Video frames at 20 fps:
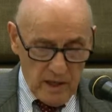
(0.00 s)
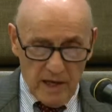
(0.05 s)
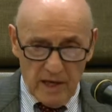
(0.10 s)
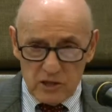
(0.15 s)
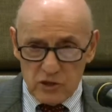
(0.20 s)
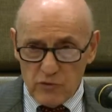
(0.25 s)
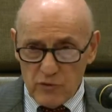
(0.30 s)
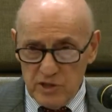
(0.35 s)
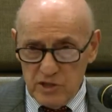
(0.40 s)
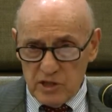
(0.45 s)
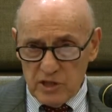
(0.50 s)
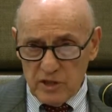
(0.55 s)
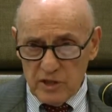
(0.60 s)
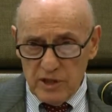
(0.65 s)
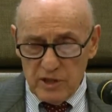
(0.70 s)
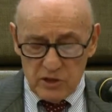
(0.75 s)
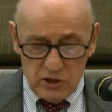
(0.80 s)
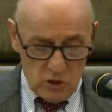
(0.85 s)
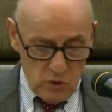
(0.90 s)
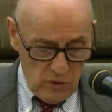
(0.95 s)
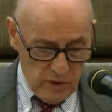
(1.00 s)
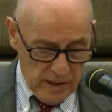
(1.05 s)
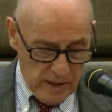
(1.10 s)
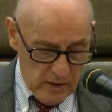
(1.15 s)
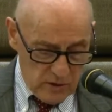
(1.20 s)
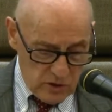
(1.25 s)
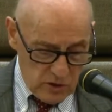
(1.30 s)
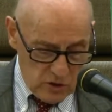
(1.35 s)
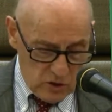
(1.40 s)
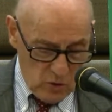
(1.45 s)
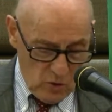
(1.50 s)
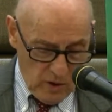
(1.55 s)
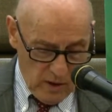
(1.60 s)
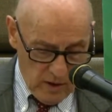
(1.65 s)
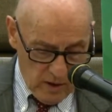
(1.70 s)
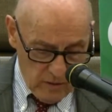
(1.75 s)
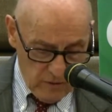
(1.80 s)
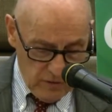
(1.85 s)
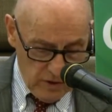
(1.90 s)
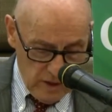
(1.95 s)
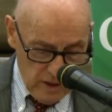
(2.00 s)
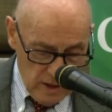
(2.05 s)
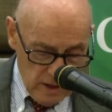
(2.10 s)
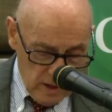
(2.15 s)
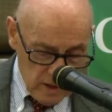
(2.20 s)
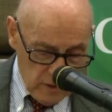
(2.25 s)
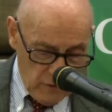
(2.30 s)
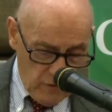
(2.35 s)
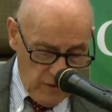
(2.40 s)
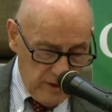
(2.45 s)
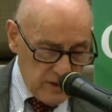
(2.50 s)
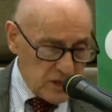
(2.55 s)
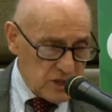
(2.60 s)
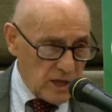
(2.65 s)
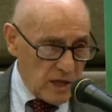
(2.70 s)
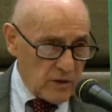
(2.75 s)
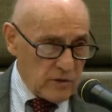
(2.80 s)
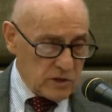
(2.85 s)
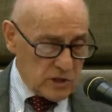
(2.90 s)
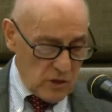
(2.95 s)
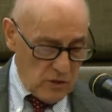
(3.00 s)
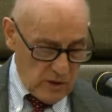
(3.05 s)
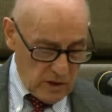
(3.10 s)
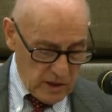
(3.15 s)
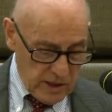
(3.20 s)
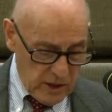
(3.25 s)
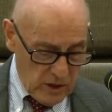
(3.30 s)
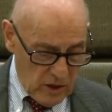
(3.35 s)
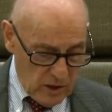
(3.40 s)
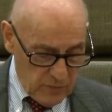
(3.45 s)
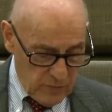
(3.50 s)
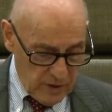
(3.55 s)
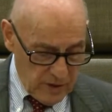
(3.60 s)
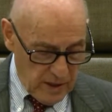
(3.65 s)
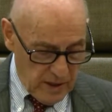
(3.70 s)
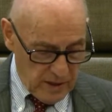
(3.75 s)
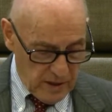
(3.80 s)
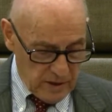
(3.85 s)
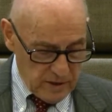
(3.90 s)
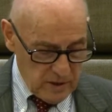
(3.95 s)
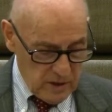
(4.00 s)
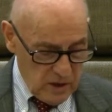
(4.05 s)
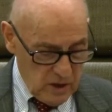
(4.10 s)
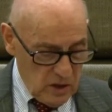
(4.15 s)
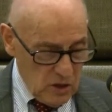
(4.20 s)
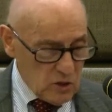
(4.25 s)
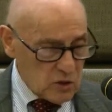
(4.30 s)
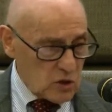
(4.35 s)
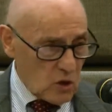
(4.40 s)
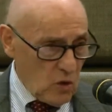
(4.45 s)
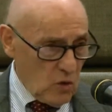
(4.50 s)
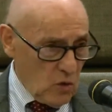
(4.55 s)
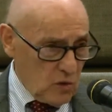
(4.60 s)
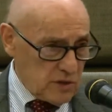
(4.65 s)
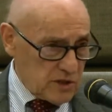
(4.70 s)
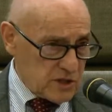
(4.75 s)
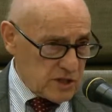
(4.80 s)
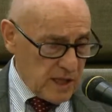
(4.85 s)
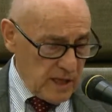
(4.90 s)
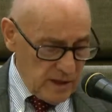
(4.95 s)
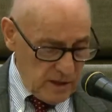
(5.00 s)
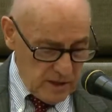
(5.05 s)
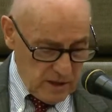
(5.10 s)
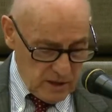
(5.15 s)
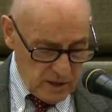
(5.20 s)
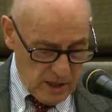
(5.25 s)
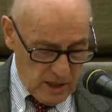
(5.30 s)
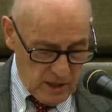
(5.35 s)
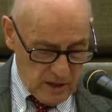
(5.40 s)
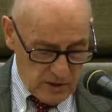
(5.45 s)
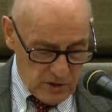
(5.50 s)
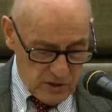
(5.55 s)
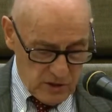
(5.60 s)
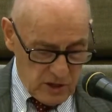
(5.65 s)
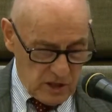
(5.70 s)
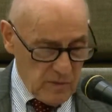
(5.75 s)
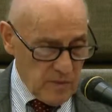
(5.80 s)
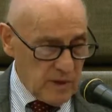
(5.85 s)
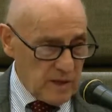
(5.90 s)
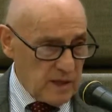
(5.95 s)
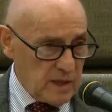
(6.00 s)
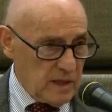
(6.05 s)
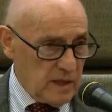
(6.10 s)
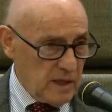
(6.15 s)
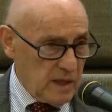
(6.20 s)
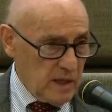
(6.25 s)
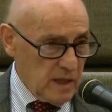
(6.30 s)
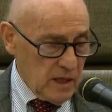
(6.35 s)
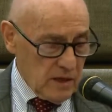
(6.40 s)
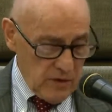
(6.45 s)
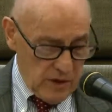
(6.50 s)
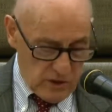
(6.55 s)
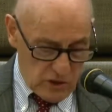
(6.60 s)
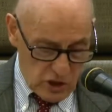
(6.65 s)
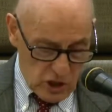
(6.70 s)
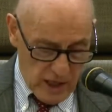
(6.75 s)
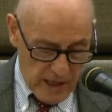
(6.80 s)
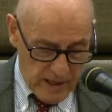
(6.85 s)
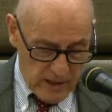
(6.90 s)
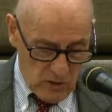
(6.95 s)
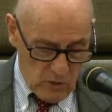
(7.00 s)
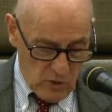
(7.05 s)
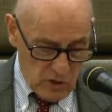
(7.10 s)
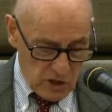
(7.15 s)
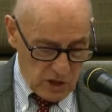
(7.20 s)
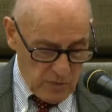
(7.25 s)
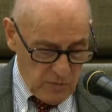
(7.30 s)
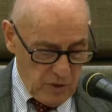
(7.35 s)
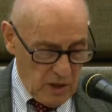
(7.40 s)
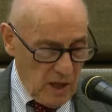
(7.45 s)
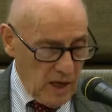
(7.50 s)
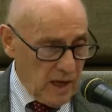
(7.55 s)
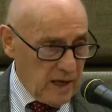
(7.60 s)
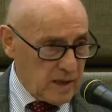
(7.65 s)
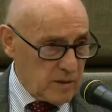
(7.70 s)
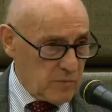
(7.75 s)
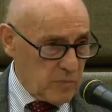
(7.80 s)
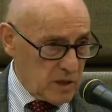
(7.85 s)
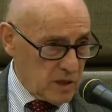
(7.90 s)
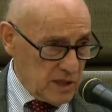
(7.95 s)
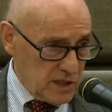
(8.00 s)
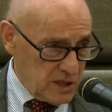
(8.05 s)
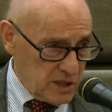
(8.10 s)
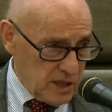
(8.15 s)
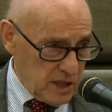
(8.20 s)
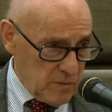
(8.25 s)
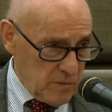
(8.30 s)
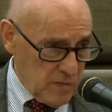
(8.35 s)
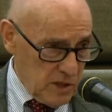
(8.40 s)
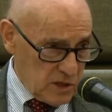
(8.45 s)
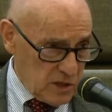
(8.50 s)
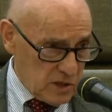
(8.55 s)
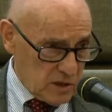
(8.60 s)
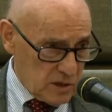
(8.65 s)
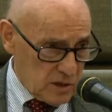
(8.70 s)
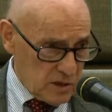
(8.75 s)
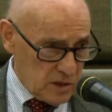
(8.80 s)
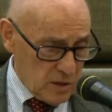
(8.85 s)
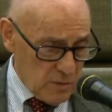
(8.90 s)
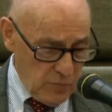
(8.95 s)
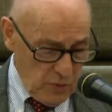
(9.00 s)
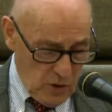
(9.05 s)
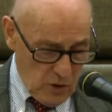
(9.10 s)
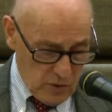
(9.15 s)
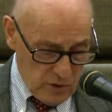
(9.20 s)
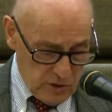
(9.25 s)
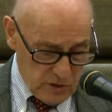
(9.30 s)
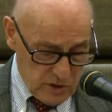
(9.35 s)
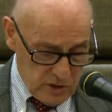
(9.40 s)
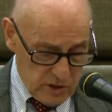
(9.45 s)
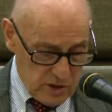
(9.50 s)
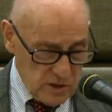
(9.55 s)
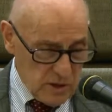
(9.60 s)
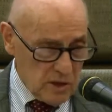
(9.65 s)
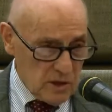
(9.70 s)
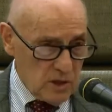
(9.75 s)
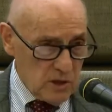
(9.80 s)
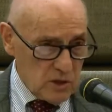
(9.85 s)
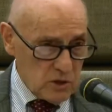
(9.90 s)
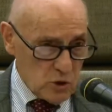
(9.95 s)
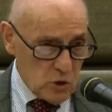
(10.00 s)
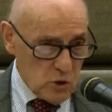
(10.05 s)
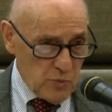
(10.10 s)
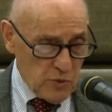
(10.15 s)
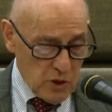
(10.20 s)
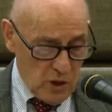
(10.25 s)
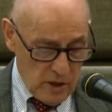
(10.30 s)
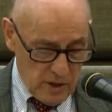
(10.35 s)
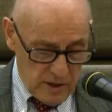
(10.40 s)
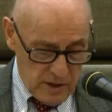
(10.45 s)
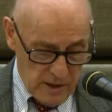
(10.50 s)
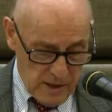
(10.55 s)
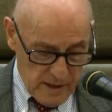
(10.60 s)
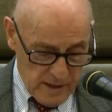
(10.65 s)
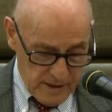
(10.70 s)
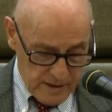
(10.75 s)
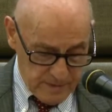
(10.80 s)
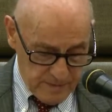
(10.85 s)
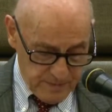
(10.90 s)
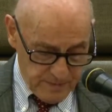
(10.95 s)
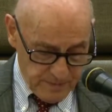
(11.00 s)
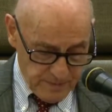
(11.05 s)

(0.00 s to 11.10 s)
As recently as 2012, Defense Secretary Leon Panetta told the Senate Intelligence Committee that China was supplying ballistic missile components to Pyongyang.